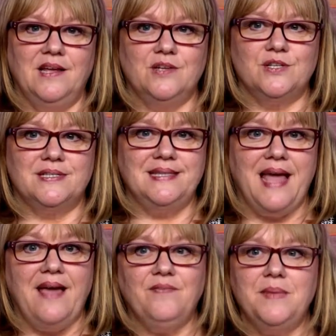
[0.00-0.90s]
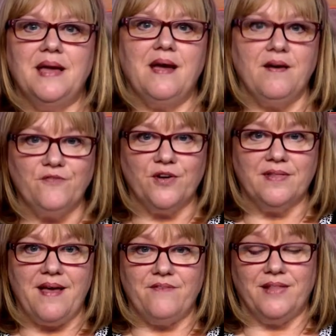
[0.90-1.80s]
just gave me a comfort
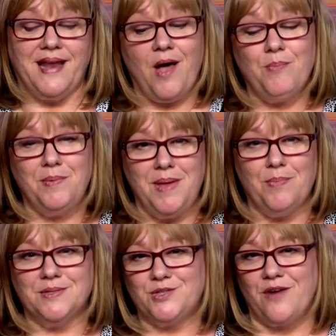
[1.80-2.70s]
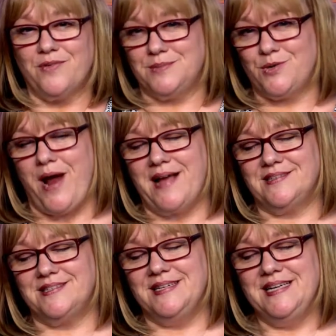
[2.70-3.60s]
level in helping people start from scratch.